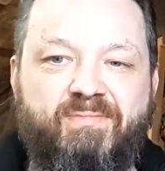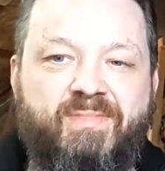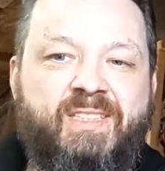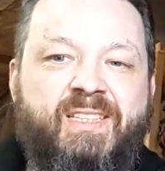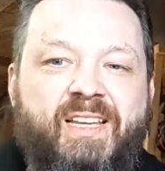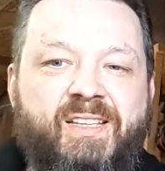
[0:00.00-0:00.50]

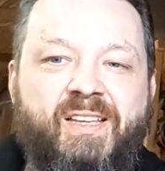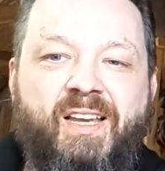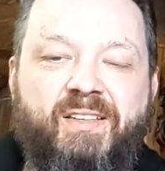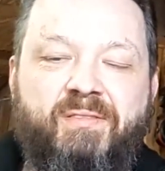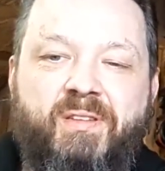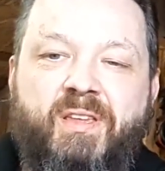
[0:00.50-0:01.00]
isn't it,
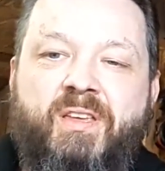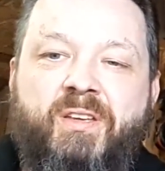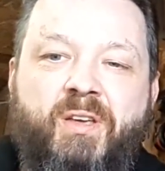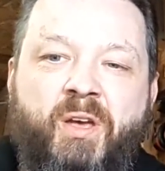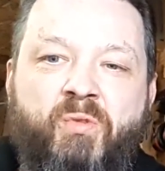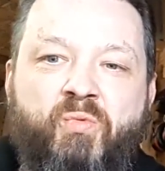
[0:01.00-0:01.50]
like
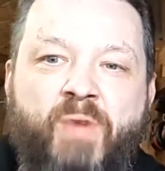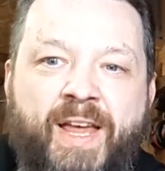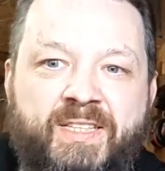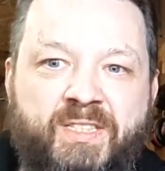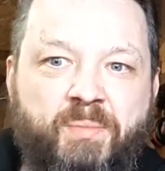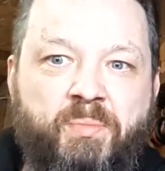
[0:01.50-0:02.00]
going
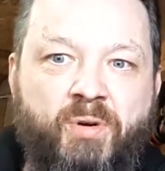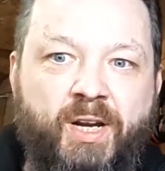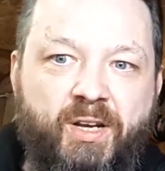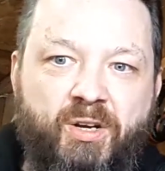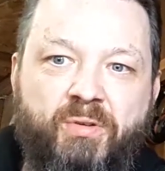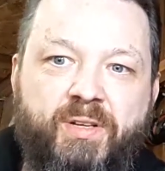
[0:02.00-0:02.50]
red to
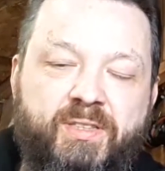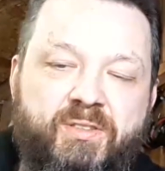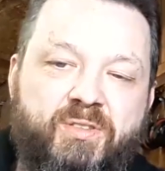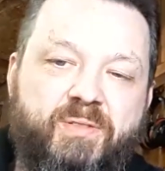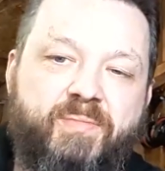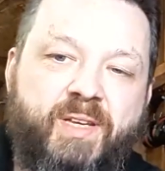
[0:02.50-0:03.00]
bright
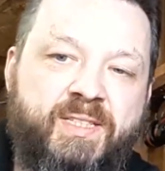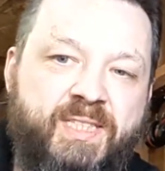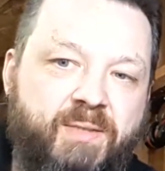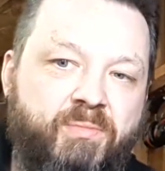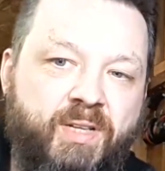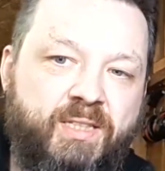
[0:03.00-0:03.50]
orange, a
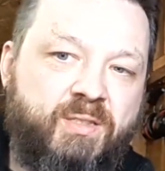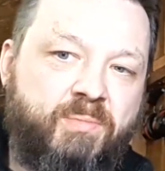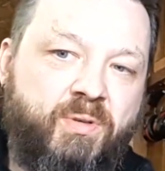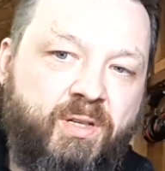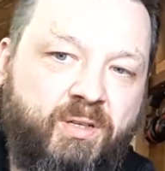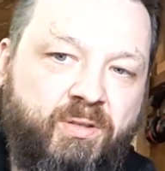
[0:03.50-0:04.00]
deep red to
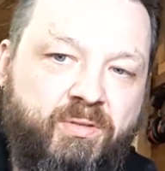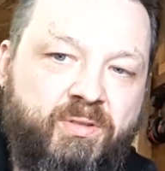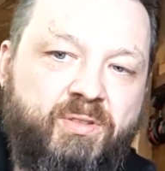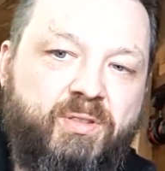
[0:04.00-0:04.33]
bright orange.